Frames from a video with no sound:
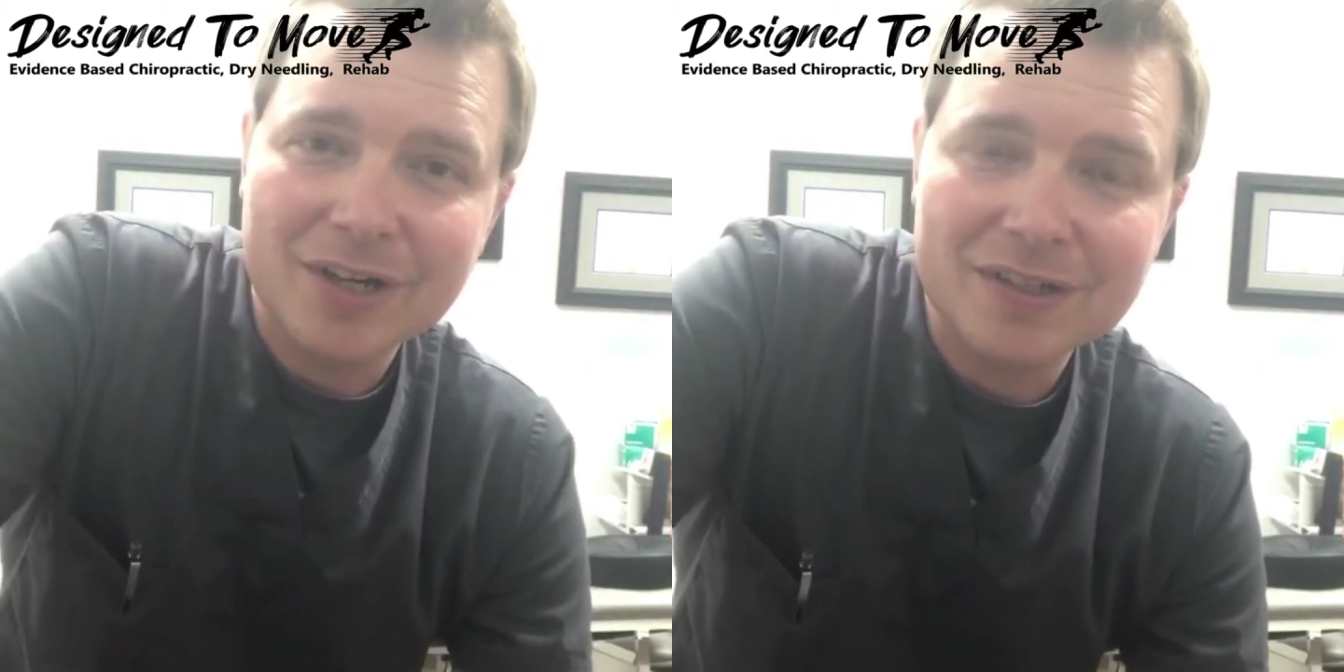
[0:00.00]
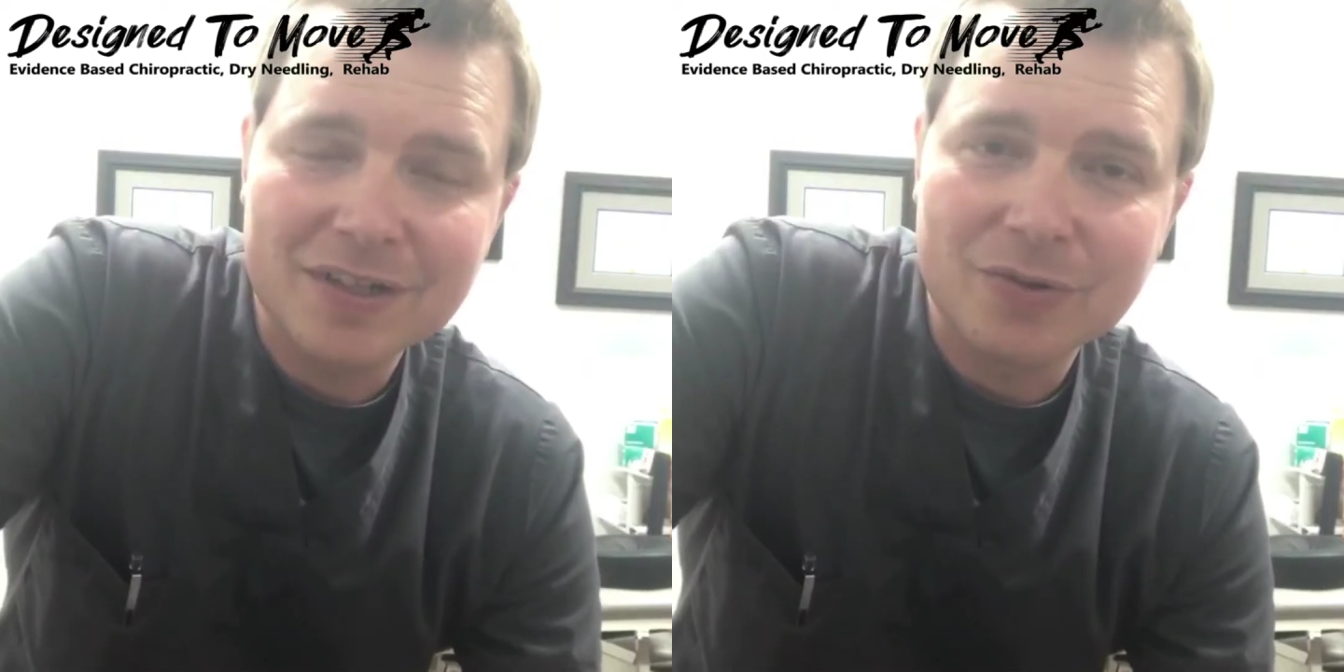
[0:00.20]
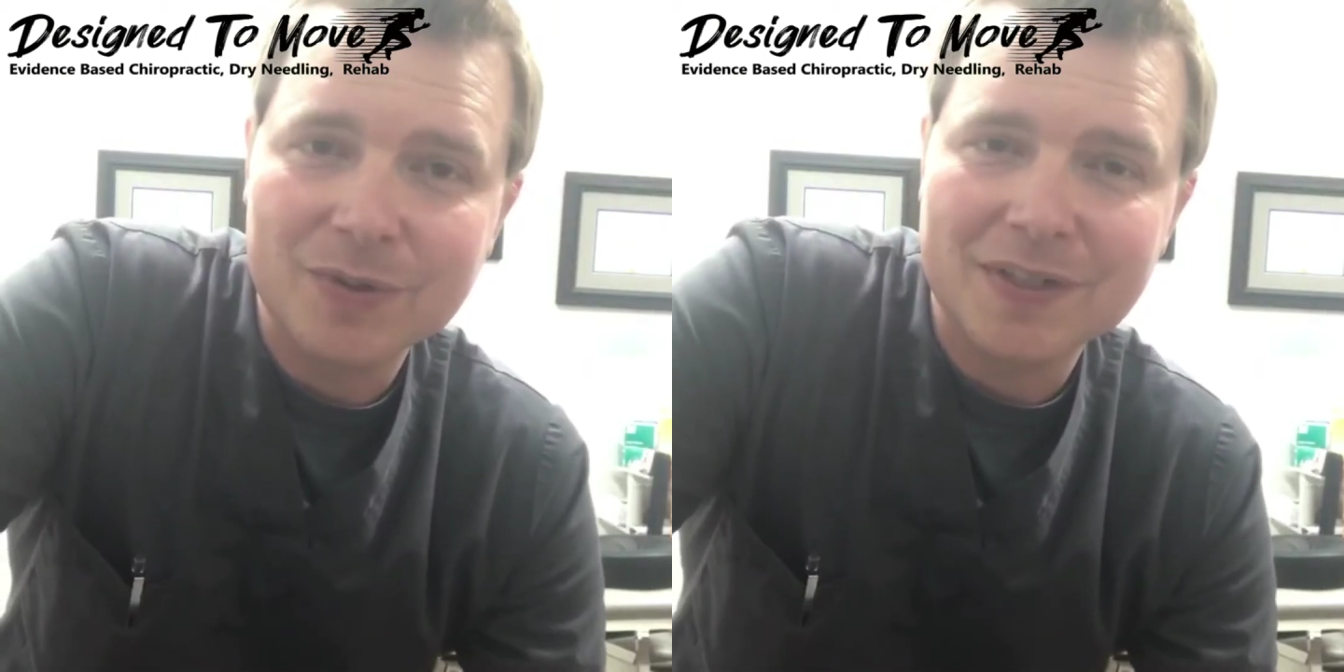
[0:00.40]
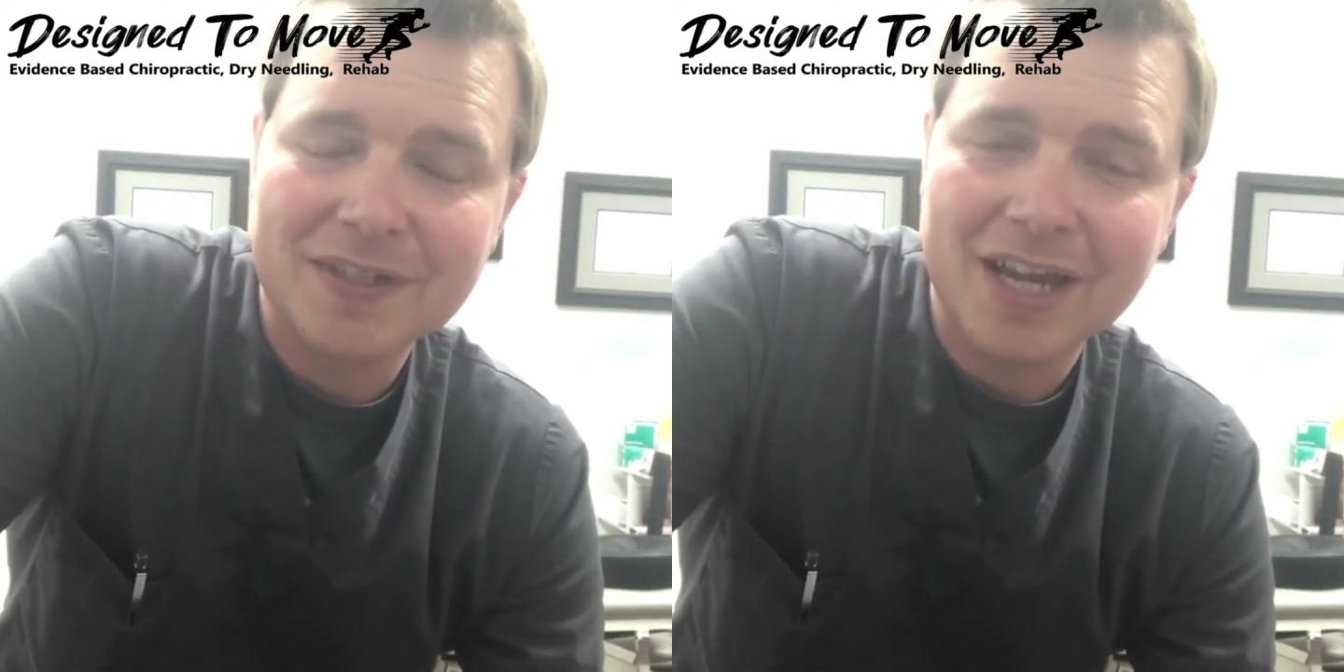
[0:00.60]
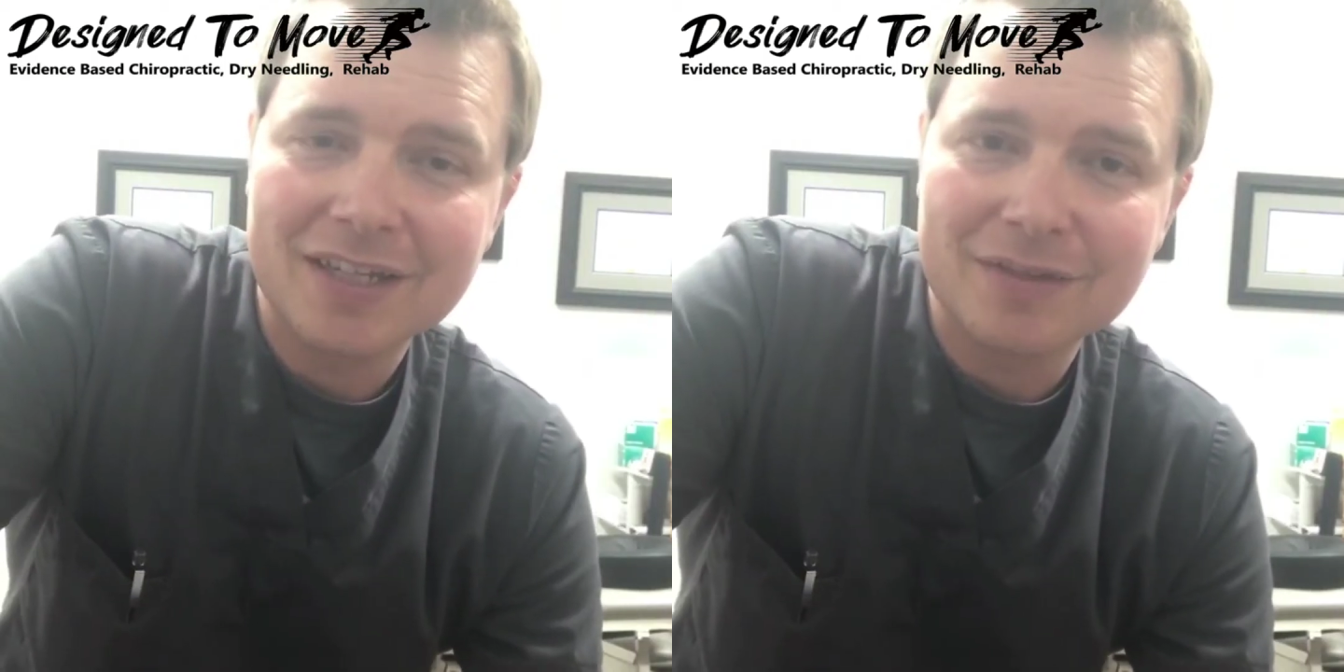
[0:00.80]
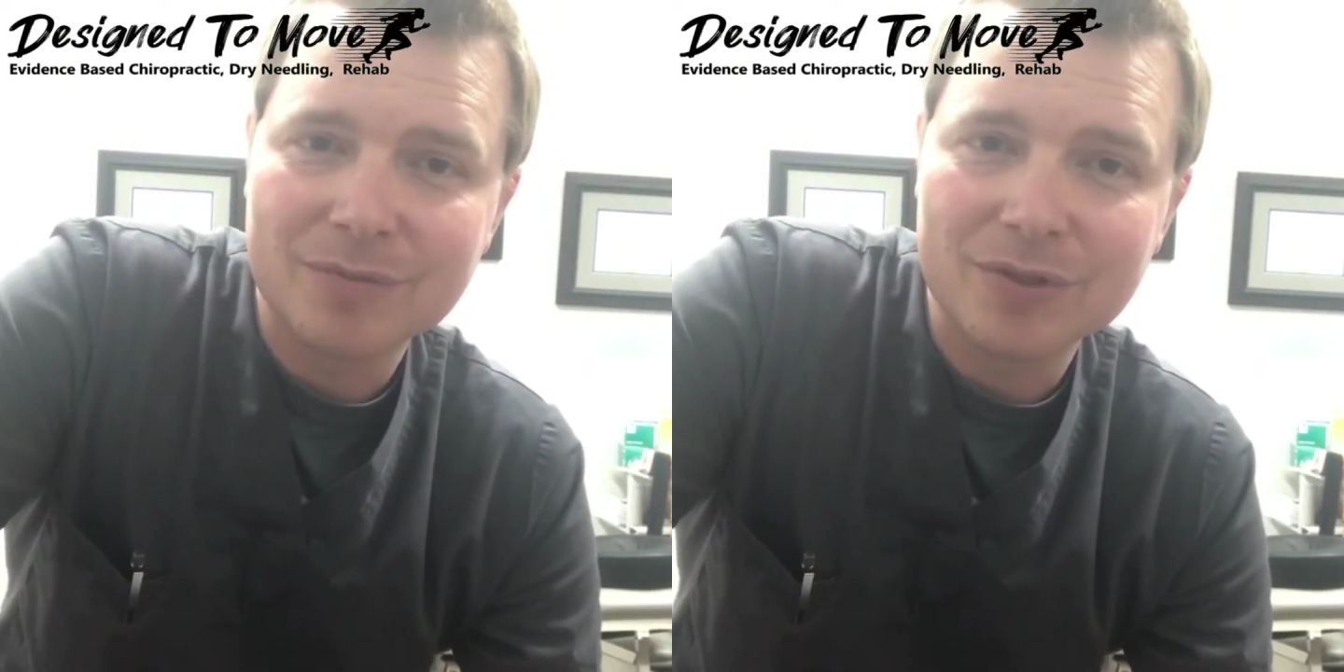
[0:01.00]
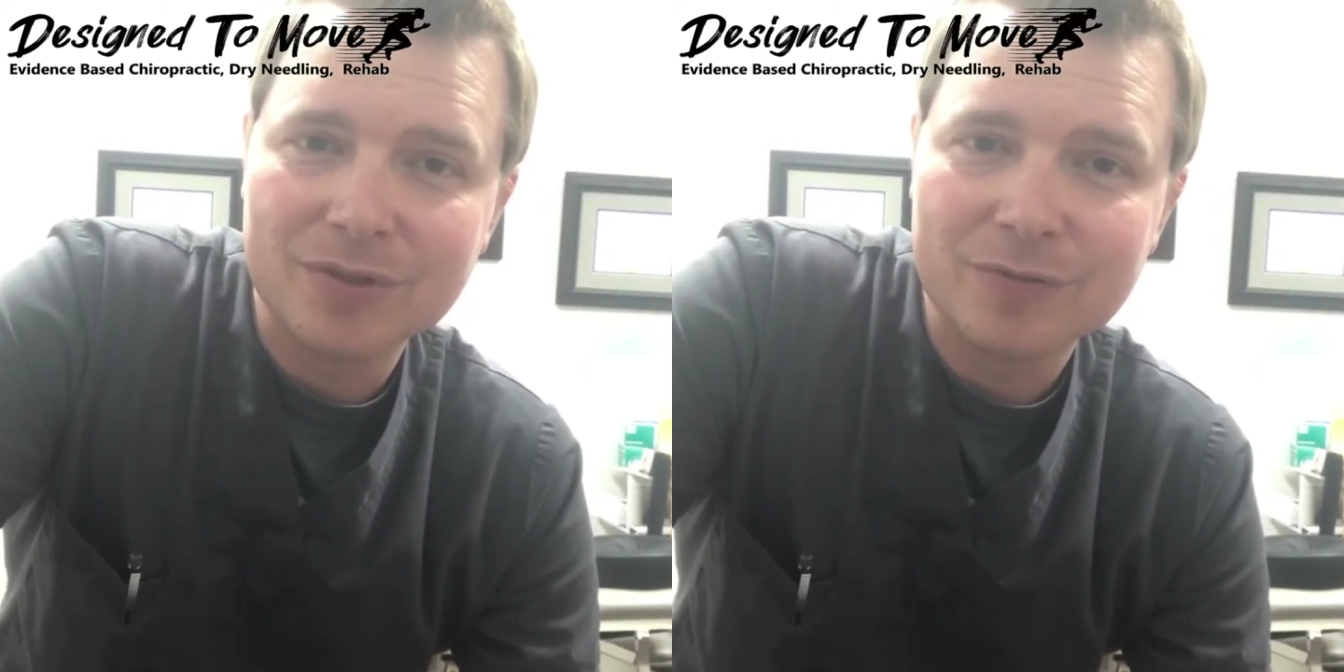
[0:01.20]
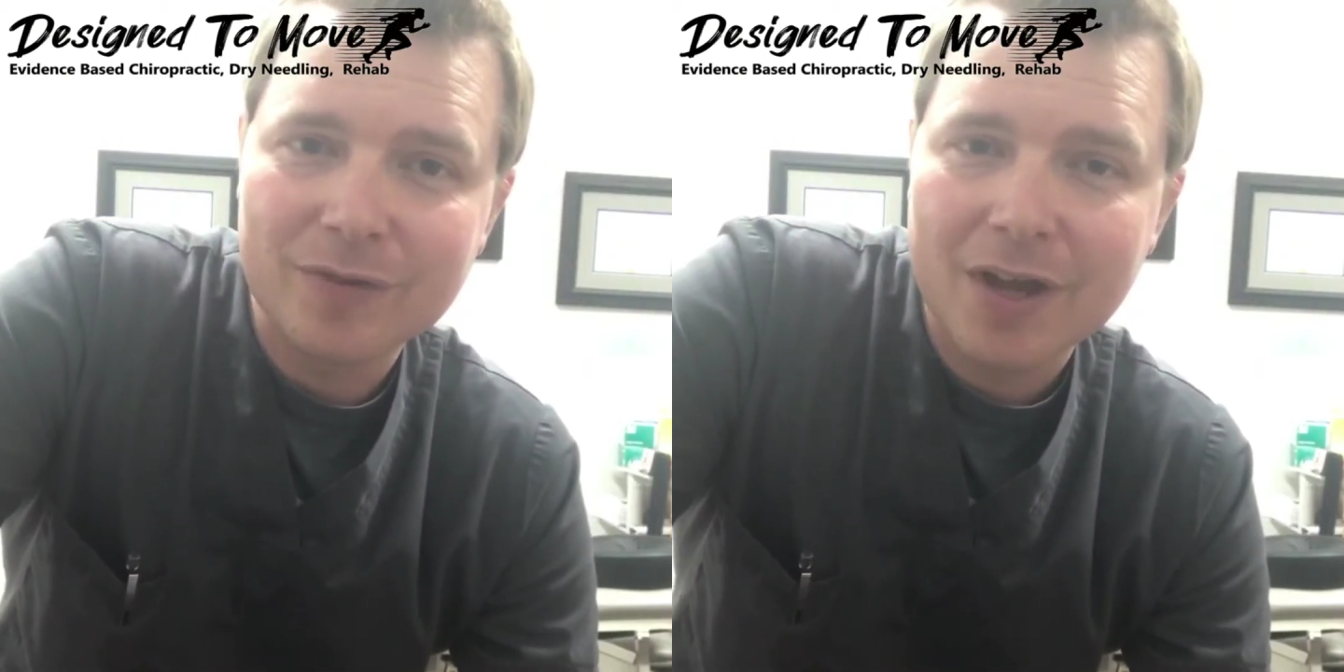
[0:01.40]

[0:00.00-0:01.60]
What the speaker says: here with Design to Move.